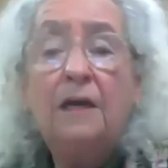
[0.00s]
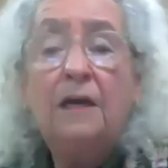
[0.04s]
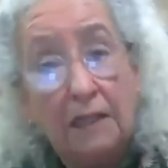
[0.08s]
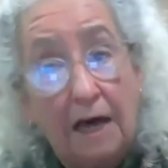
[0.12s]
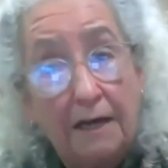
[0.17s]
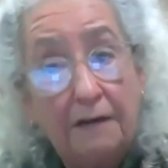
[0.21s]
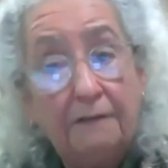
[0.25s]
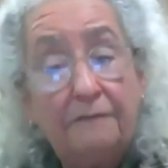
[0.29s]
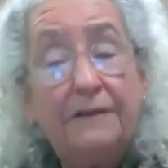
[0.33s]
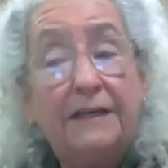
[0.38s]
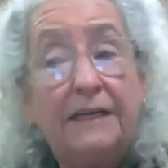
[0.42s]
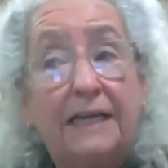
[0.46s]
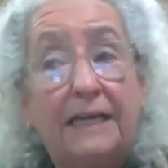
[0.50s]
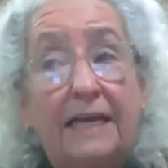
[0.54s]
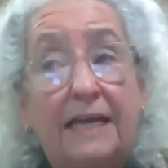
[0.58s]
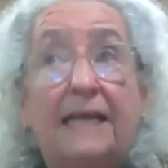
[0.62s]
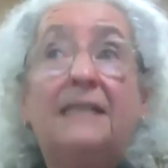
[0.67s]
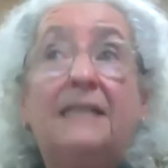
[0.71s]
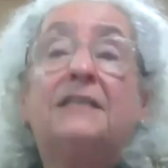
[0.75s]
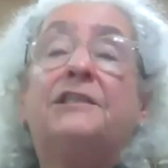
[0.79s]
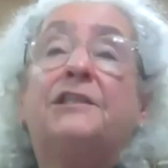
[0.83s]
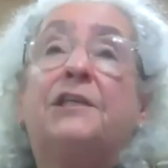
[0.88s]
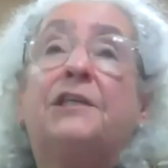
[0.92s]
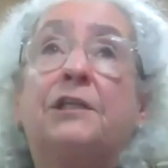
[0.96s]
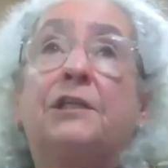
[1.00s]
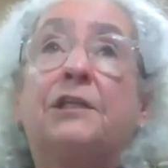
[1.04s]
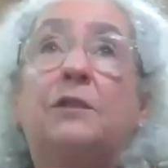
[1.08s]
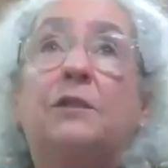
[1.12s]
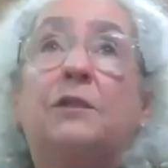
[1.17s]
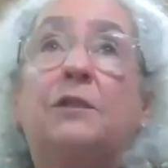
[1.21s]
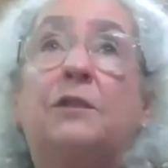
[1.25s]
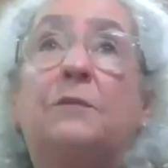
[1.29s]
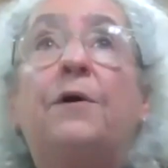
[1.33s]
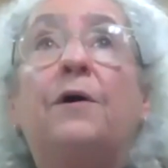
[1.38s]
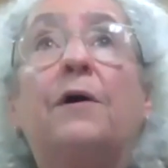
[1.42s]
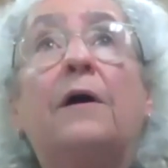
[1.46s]
A lot of it again is in
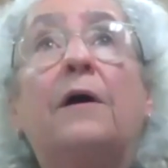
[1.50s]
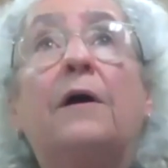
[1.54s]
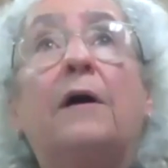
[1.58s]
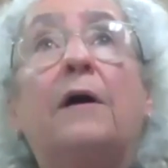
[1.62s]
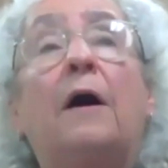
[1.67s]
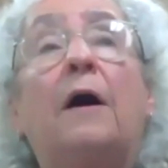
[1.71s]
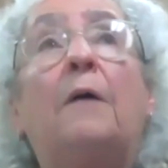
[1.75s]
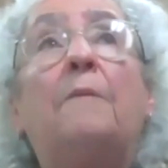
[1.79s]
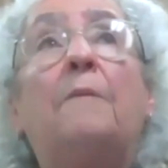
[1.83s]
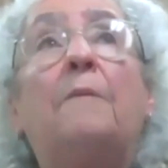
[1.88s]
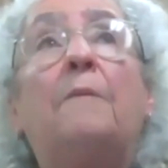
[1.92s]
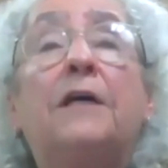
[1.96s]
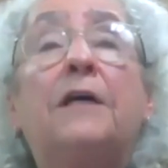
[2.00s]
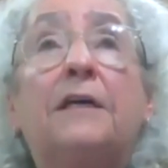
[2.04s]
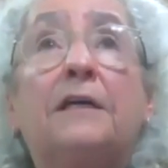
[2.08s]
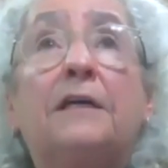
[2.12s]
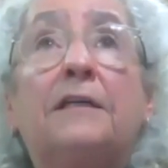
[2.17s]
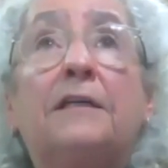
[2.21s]
the book. Um,